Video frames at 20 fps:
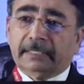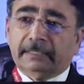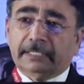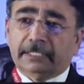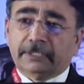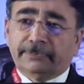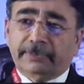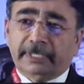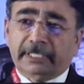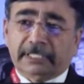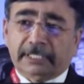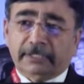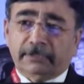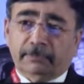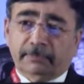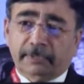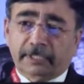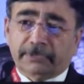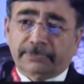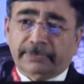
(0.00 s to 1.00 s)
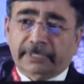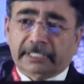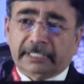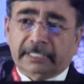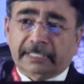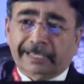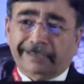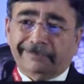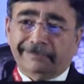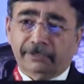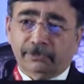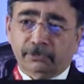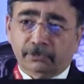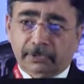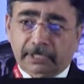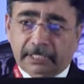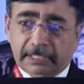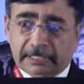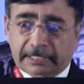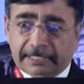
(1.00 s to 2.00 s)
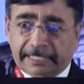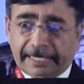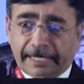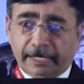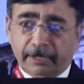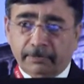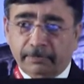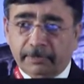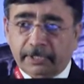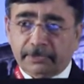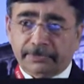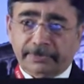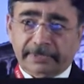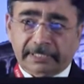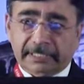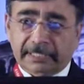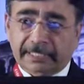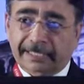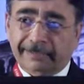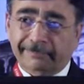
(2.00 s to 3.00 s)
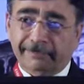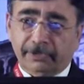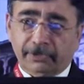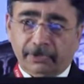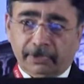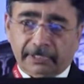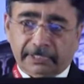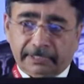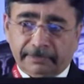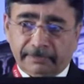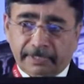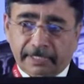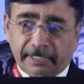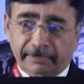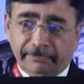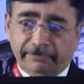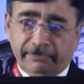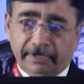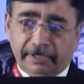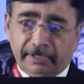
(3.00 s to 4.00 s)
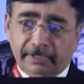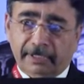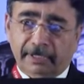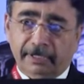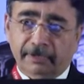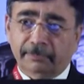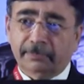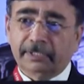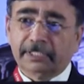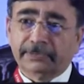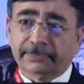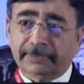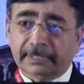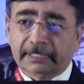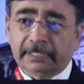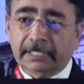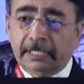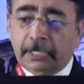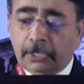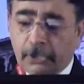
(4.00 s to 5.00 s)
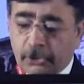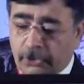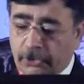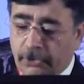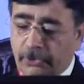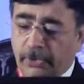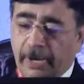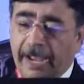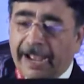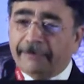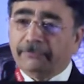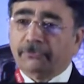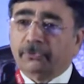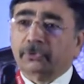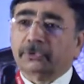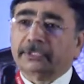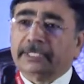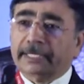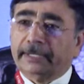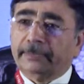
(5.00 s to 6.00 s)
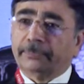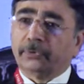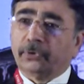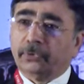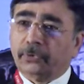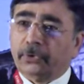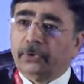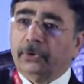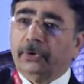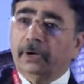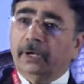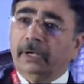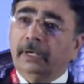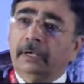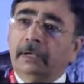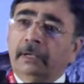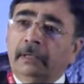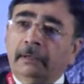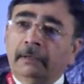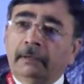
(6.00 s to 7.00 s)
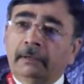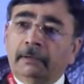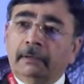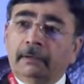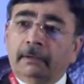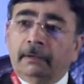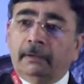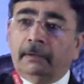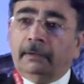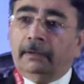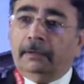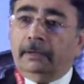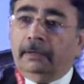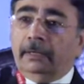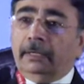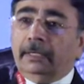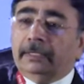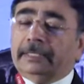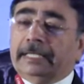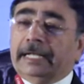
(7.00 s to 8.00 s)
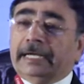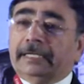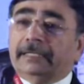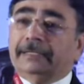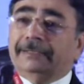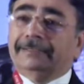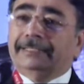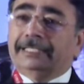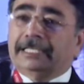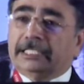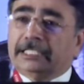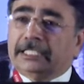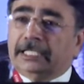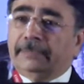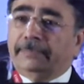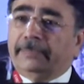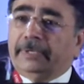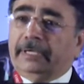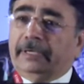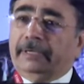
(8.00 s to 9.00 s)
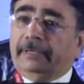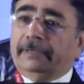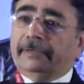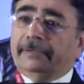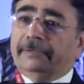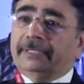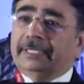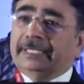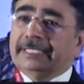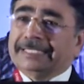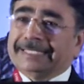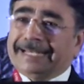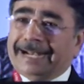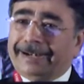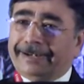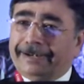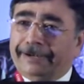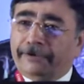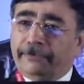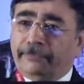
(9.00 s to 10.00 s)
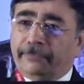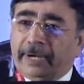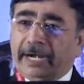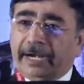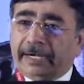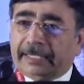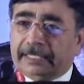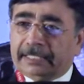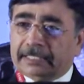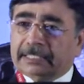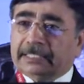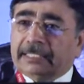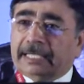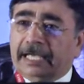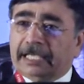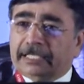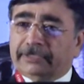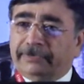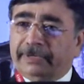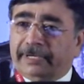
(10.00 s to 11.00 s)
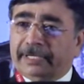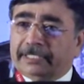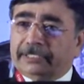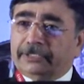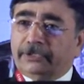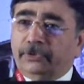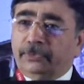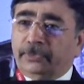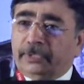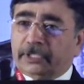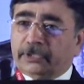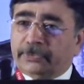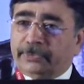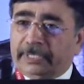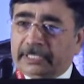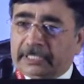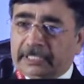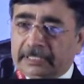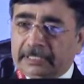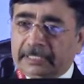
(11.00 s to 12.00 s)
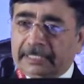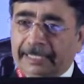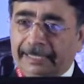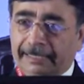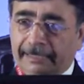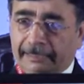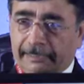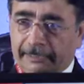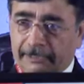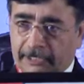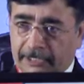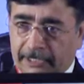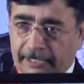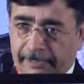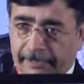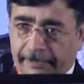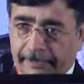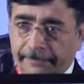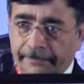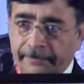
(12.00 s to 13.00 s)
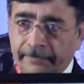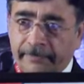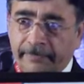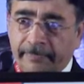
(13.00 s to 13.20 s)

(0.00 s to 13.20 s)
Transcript: that this patient, obese patient level, this second obese patient level talks about different kind of obesity. So you have to set a protocol that this will be the standard of practice as far as these patients are concerned.